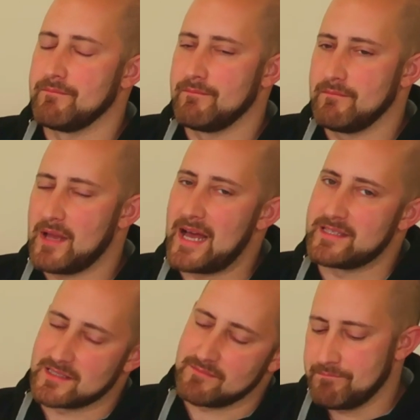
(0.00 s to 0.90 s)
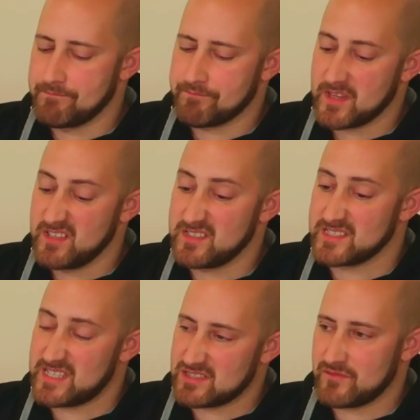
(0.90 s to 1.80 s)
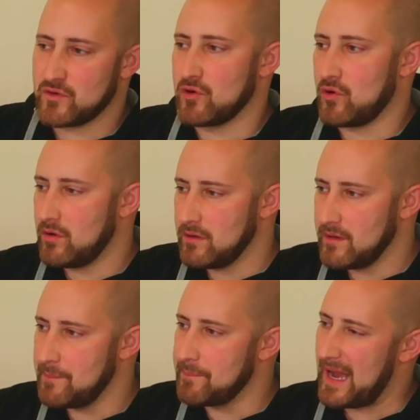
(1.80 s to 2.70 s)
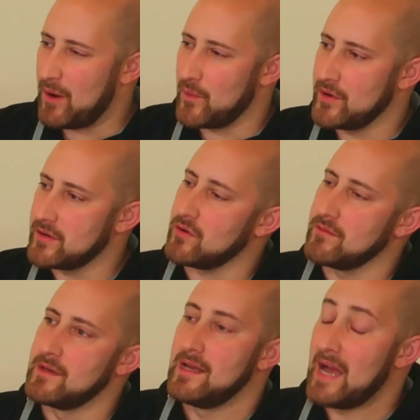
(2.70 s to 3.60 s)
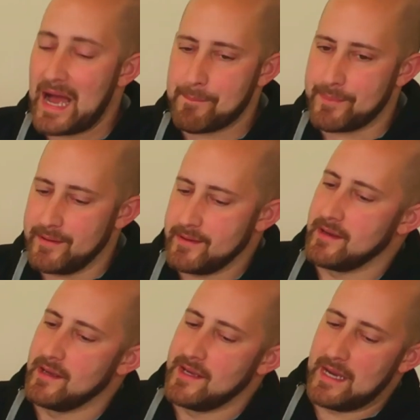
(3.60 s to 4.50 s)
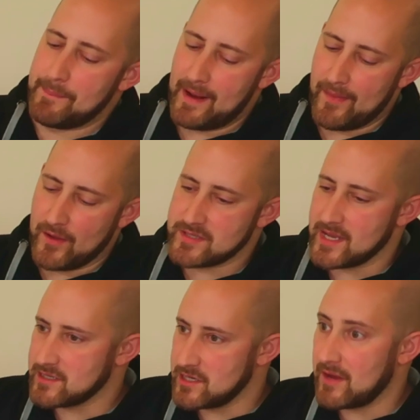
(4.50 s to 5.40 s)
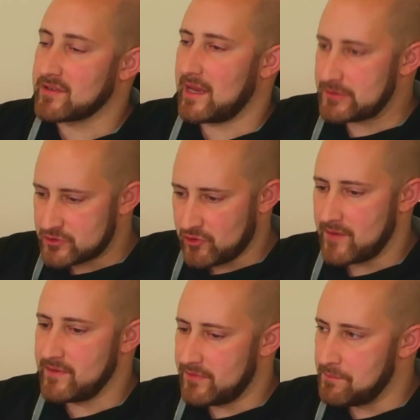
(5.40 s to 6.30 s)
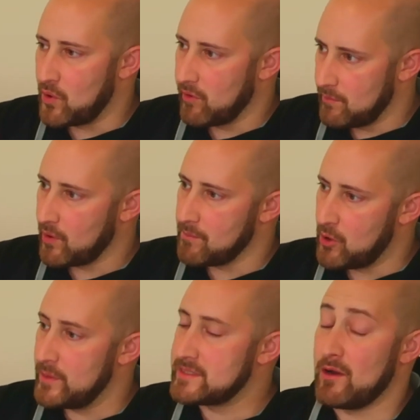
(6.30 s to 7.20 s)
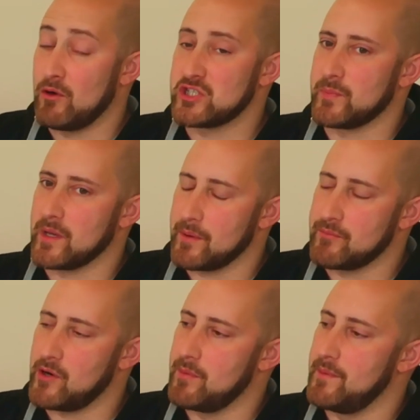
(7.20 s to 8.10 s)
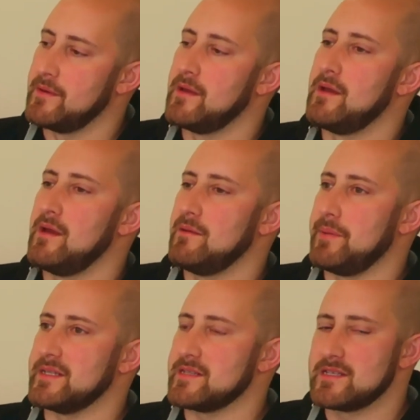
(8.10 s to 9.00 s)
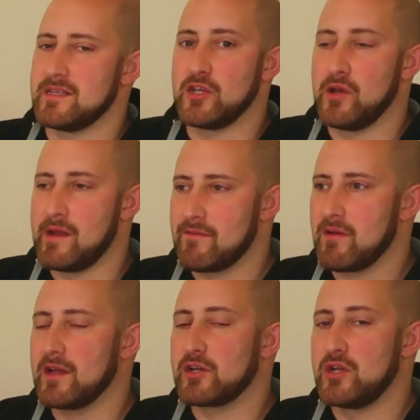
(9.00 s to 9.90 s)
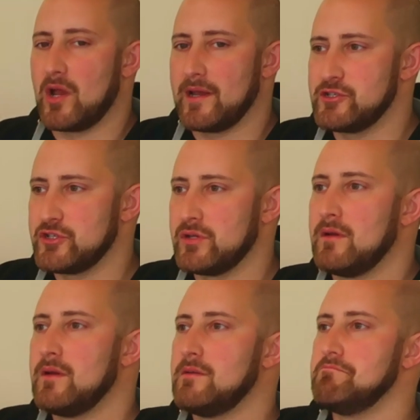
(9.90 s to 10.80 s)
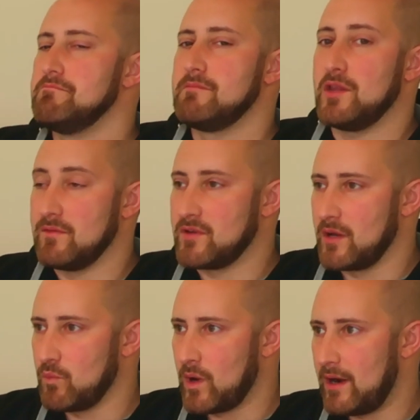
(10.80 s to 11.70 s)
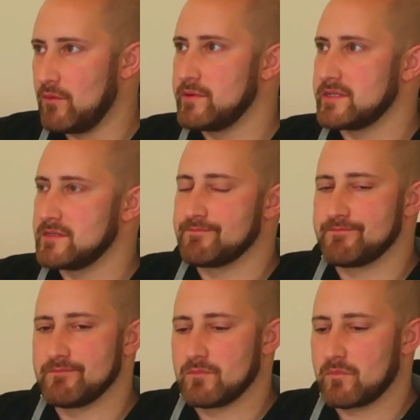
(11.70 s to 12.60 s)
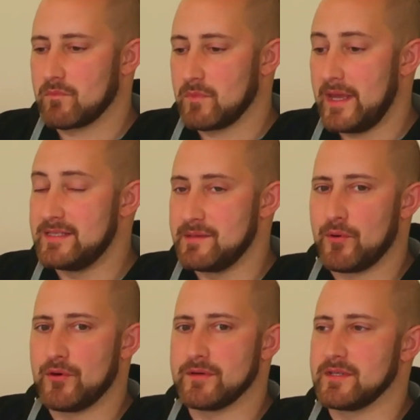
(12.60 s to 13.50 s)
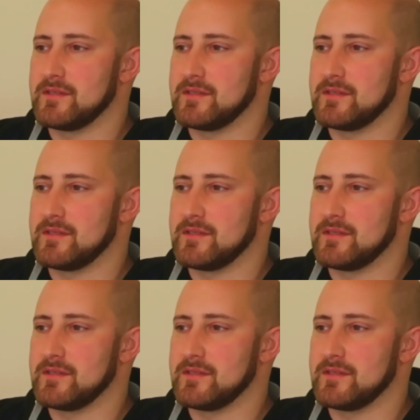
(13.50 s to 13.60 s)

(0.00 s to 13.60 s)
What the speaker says: as successful or empowered or happy about those things, and you have to keep striving for more and more and more, which can also be a big problem in business, in that you never acknowledge that you've done well, which is important.